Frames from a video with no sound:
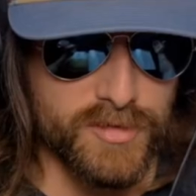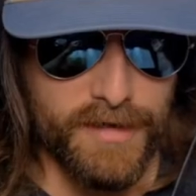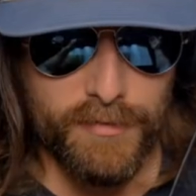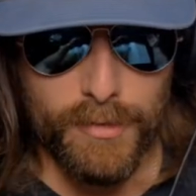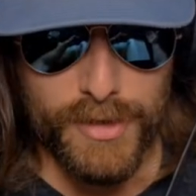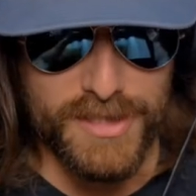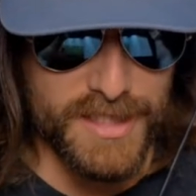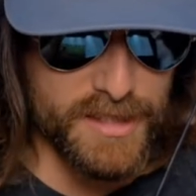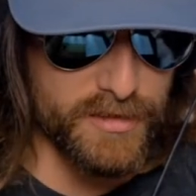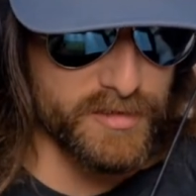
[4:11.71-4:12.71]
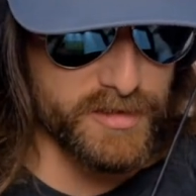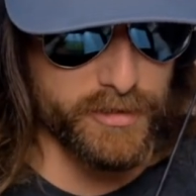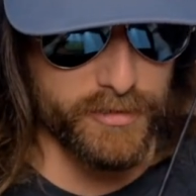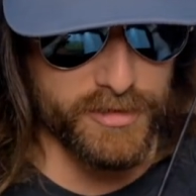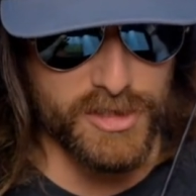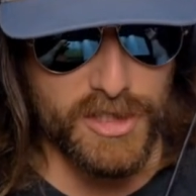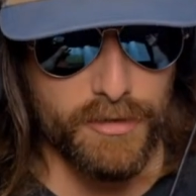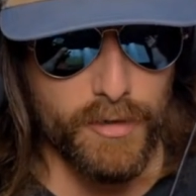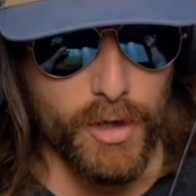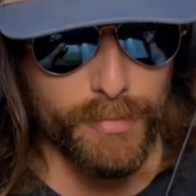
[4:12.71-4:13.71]
Trevor Brazil
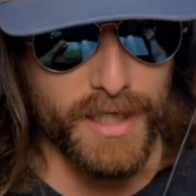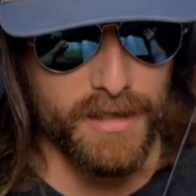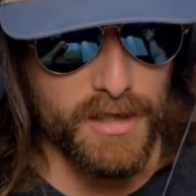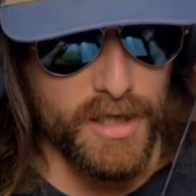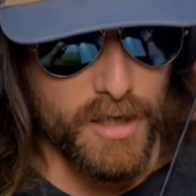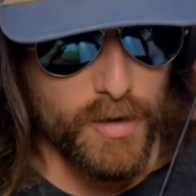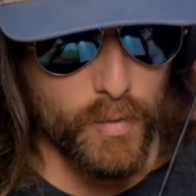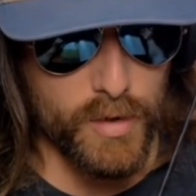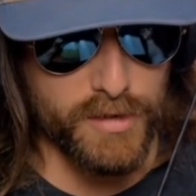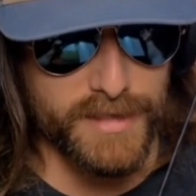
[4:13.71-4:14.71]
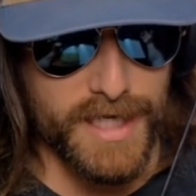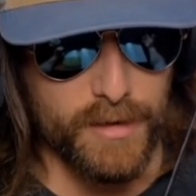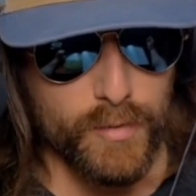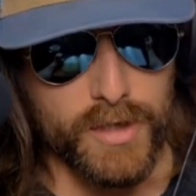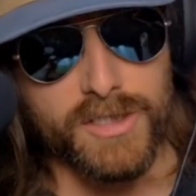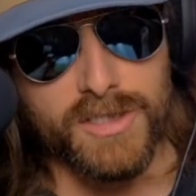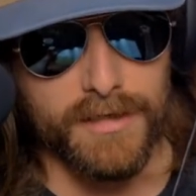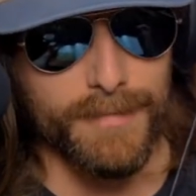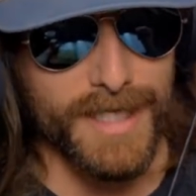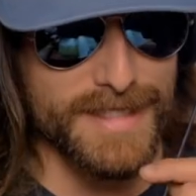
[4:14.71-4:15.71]
steer roping world title. We're going to
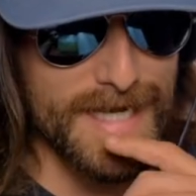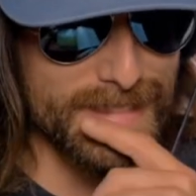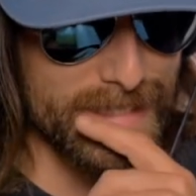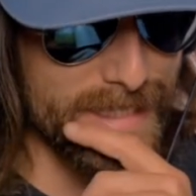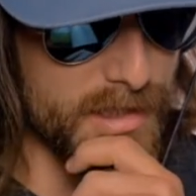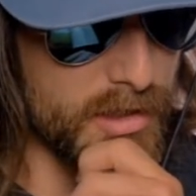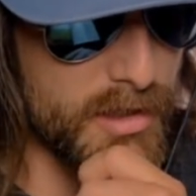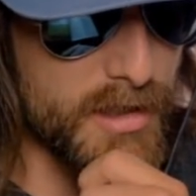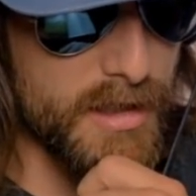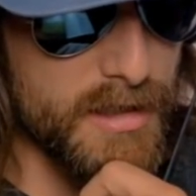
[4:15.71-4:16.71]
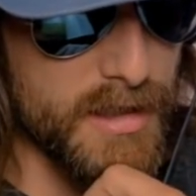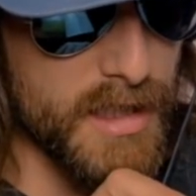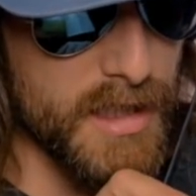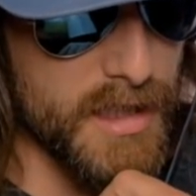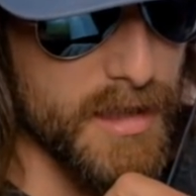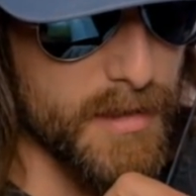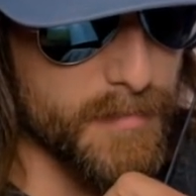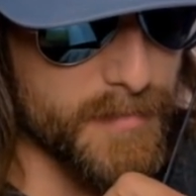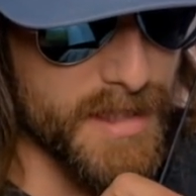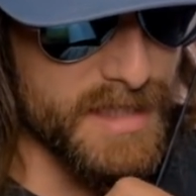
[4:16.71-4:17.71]
talk about that later.
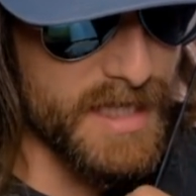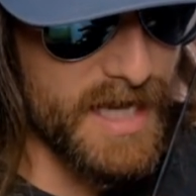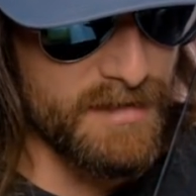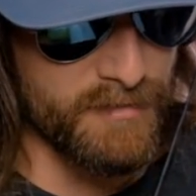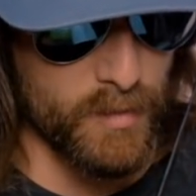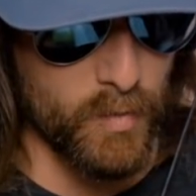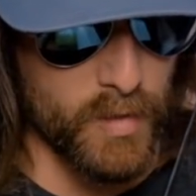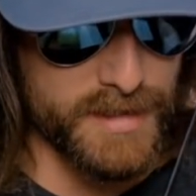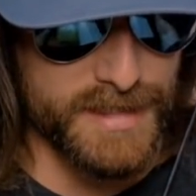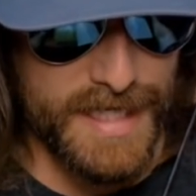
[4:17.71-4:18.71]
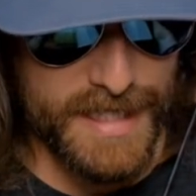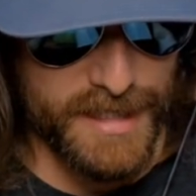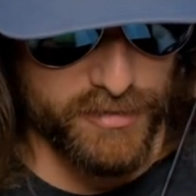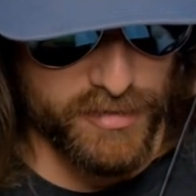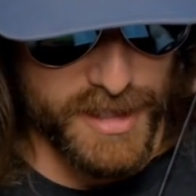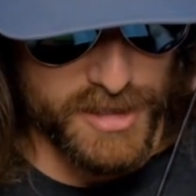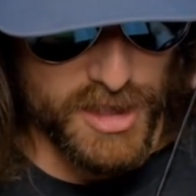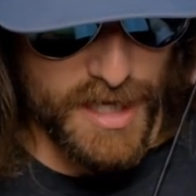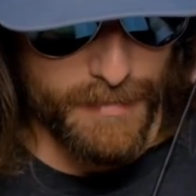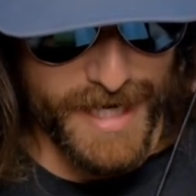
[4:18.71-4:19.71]
And then Haven won the tie down. Great
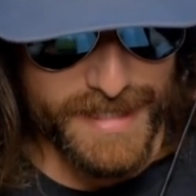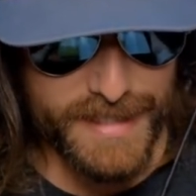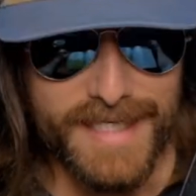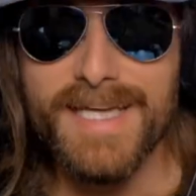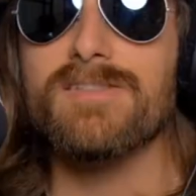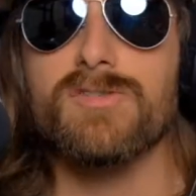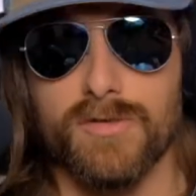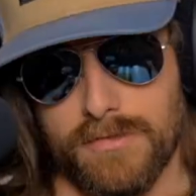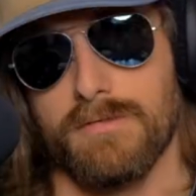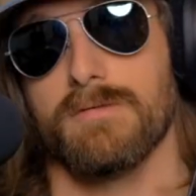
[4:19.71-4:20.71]
job. Haley Kinzel,